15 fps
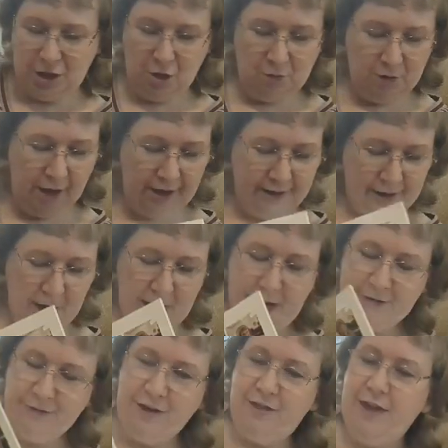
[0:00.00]
got
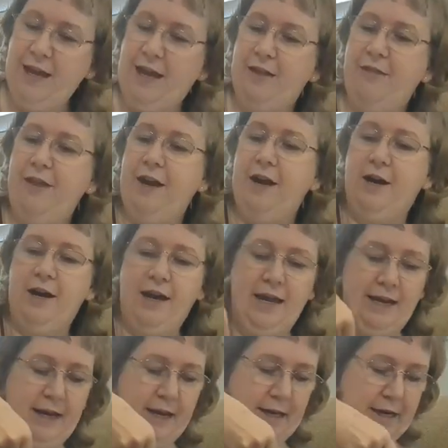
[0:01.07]
everything in there
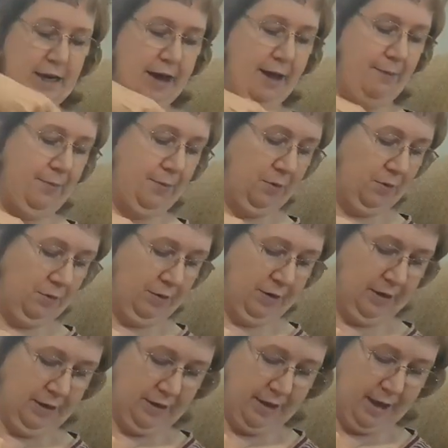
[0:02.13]
and ended up
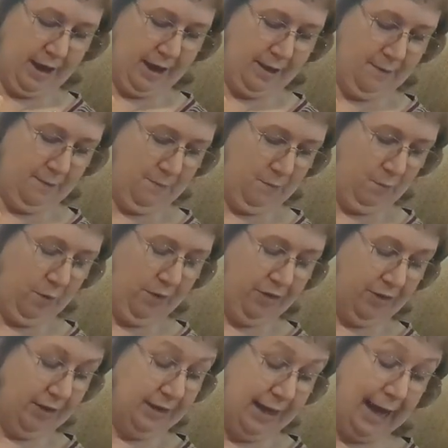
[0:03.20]
with
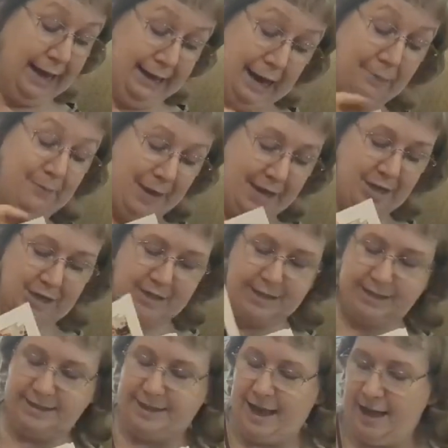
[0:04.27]
99 pages
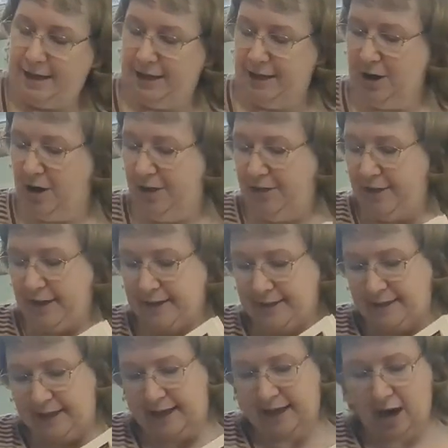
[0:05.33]
exactly on this.
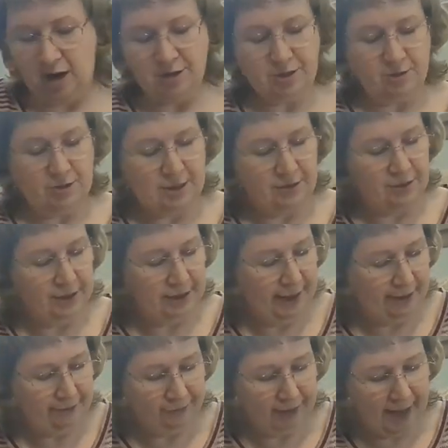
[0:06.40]
And I also did the
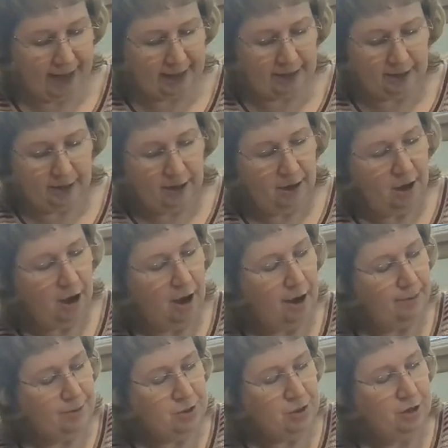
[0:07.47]
lay flat
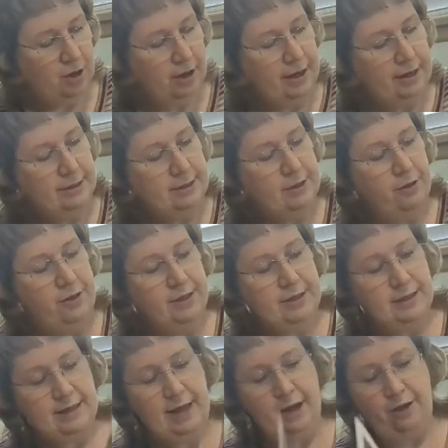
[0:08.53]
option on it. So this
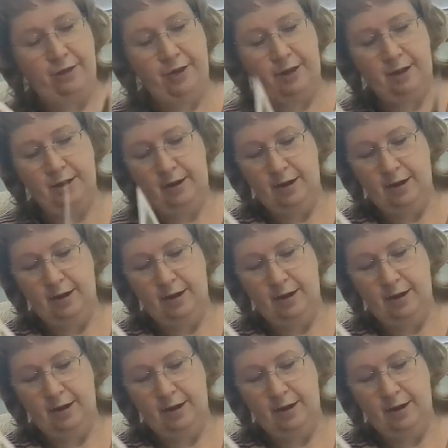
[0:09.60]
is how the